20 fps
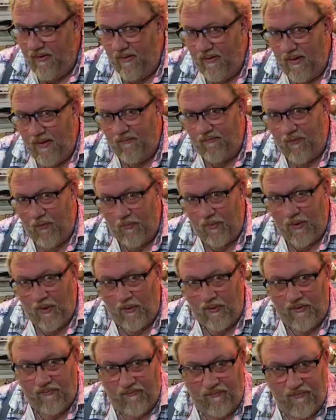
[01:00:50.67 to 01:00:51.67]
info
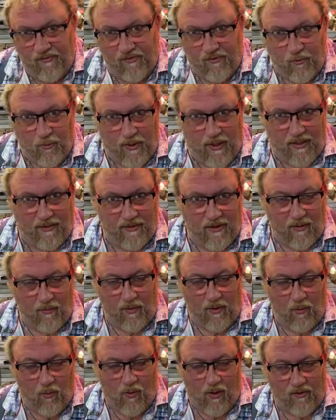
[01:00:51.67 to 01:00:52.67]
below the screen there
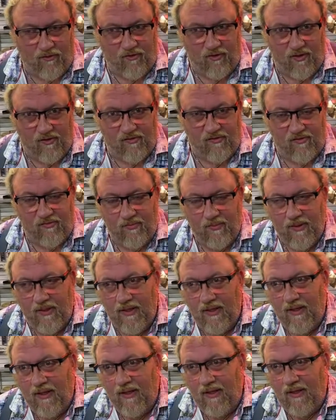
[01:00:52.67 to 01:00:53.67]
where you're watching us.
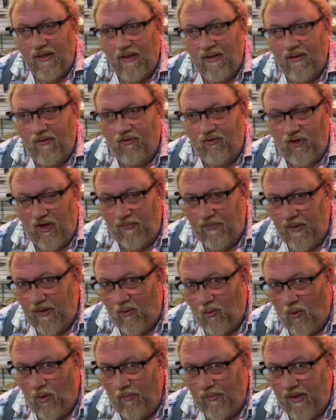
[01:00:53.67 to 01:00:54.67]

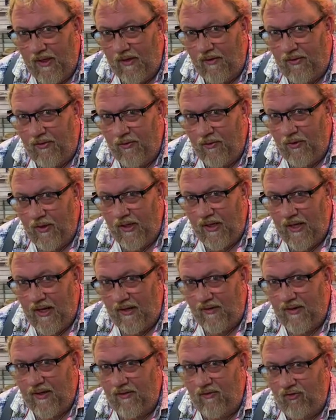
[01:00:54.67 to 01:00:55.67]

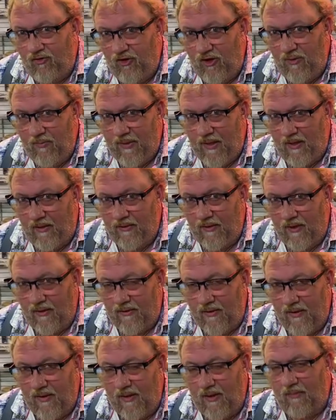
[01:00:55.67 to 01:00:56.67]

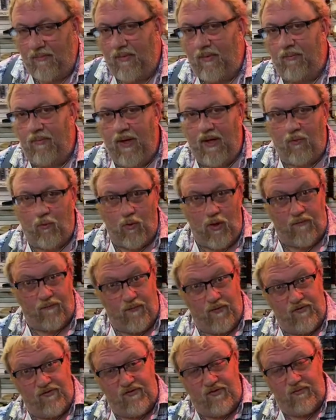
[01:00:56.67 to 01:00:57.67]
jpcormier38@gmail.com. Make
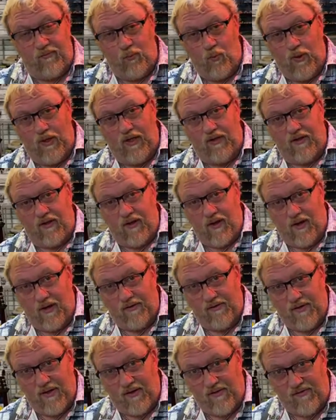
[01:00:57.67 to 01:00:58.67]
reference to winning the
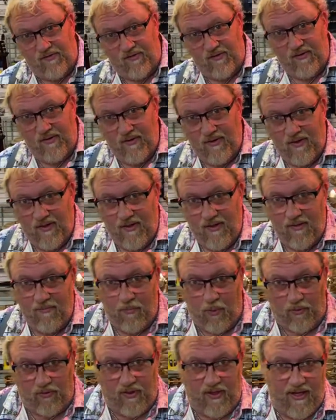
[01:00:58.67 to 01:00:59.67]
contest.
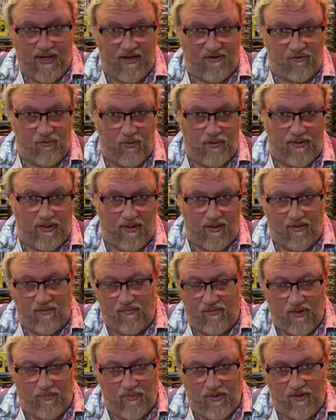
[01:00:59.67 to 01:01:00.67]
Put the answer in there,
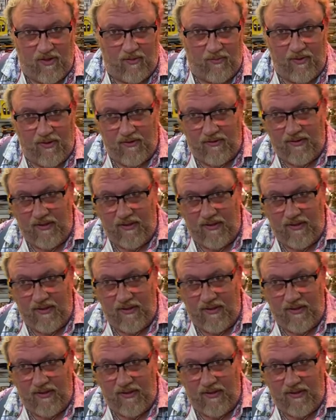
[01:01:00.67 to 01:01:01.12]
WW and